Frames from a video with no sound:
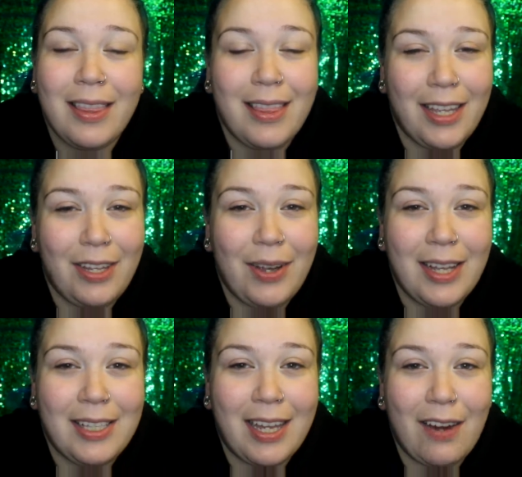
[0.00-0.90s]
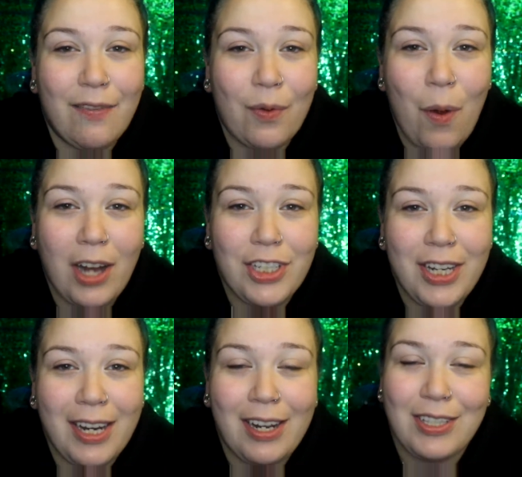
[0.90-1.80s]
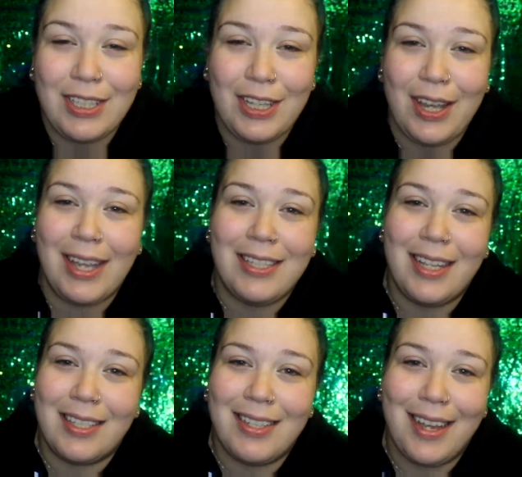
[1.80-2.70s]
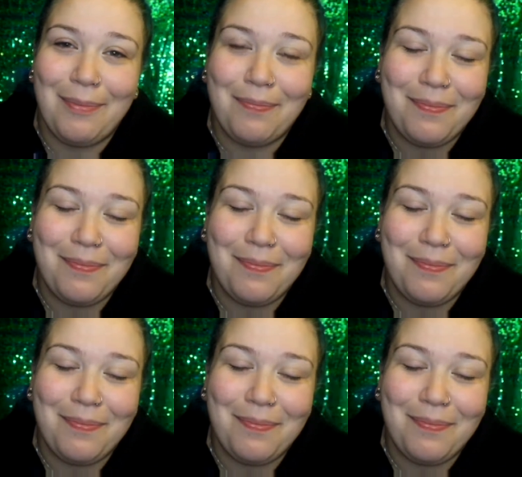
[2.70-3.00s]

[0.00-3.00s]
Thank you guys again for watching, and I'll see you guys next time.